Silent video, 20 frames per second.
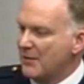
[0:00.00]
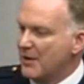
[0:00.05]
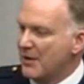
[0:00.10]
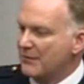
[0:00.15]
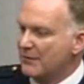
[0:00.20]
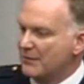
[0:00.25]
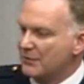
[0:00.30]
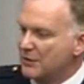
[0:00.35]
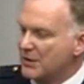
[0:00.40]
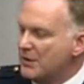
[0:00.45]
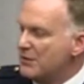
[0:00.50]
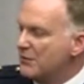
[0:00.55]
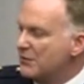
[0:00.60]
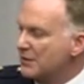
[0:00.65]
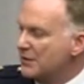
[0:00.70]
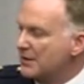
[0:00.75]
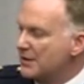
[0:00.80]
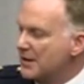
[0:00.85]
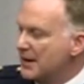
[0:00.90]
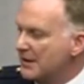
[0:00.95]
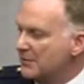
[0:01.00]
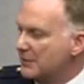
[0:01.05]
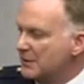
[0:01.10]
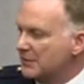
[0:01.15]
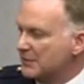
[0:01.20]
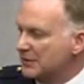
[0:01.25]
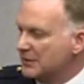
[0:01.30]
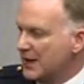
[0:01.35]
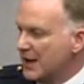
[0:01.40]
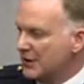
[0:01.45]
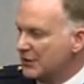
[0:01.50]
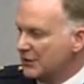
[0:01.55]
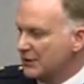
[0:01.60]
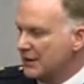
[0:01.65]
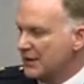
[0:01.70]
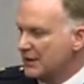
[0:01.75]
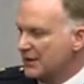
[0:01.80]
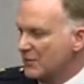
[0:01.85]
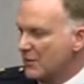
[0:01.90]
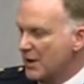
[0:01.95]
However, we knew that the gunman was
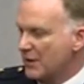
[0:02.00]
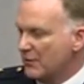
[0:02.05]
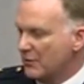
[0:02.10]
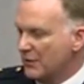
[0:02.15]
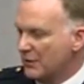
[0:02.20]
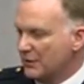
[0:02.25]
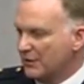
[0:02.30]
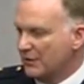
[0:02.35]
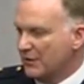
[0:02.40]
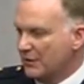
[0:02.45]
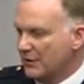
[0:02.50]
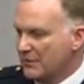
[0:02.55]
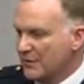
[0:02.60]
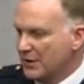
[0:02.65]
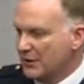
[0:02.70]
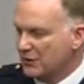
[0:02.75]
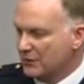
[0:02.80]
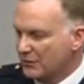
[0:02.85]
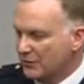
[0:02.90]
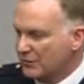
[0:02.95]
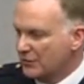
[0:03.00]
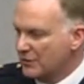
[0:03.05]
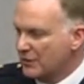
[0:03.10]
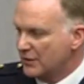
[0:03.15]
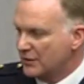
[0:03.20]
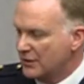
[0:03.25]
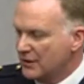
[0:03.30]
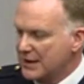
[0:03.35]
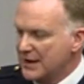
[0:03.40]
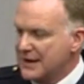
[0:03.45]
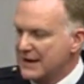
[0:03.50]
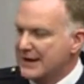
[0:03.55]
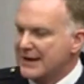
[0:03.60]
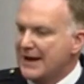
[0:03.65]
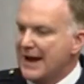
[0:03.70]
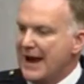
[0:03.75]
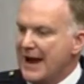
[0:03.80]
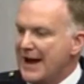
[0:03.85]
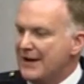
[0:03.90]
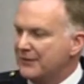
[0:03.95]
actually in the Wentworth area much earlier,
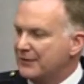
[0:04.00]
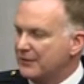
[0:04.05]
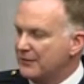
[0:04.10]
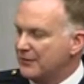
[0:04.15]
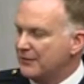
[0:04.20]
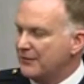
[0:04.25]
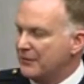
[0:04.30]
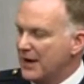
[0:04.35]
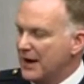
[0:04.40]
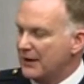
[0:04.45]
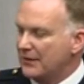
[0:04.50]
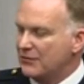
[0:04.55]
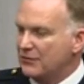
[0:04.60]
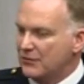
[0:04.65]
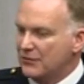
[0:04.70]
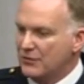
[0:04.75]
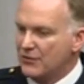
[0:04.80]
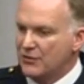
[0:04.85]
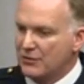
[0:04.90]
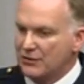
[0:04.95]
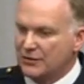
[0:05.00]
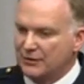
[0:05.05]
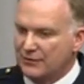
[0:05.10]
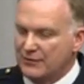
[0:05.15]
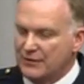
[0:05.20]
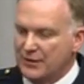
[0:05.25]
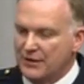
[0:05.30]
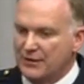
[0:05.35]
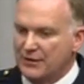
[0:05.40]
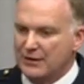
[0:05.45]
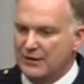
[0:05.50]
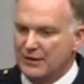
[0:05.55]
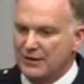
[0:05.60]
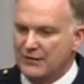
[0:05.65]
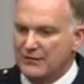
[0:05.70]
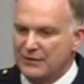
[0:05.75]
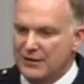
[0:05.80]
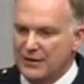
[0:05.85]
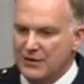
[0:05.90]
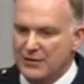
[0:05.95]
after the fact, through the course of
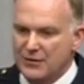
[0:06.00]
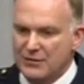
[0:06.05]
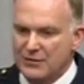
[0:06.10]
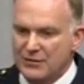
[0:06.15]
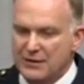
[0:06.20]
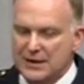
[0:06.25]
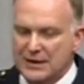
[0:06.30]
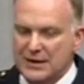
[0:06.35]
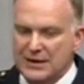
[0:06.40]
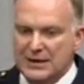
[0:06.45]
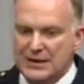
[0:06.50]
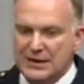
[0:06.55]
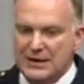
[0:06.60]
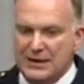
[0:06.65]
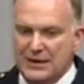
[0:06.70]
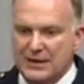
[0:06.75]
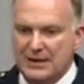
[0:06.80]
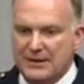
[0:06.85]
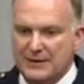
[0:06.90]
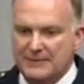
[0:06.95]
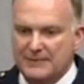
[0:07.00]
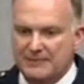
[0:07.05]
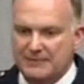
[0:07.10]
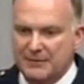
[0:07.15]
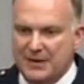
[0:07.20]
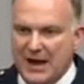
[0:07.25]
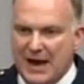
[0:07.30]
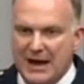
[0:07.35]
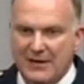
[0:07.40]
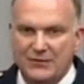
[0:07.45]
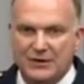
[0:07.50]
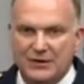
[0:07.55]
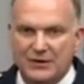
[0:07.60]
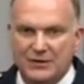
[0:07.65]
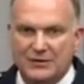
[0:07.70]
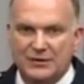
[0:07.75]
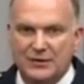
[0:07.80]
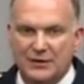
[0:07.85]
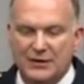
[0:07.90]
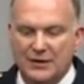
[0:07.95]
our video
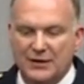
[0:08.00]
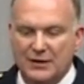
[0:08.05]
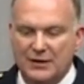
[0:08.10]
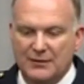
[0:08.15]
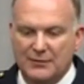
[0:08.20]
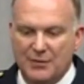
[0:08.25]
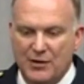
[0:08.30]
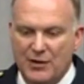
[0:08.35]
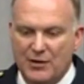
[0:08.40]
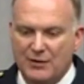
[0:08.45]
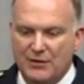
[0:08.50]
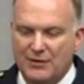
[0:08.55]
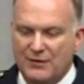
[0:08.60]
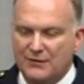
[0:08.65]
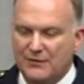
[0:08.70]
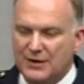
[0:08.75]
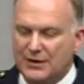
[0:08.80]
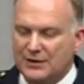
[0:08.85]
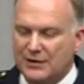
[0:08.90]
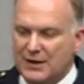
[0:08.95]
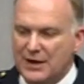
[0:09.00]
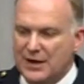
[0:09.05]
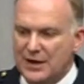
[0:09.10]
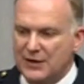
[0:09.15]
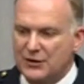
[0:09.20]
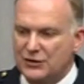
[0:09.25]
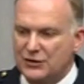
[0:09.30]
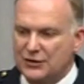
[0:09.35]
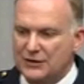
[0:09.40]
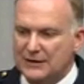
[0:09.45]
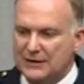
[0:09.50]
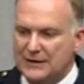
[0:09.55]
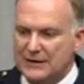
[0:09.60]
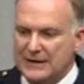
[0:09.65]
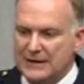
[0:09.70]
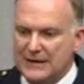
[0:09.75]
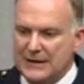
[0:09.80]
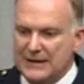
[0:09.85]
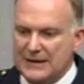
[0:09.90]
canvassed part of the investigation.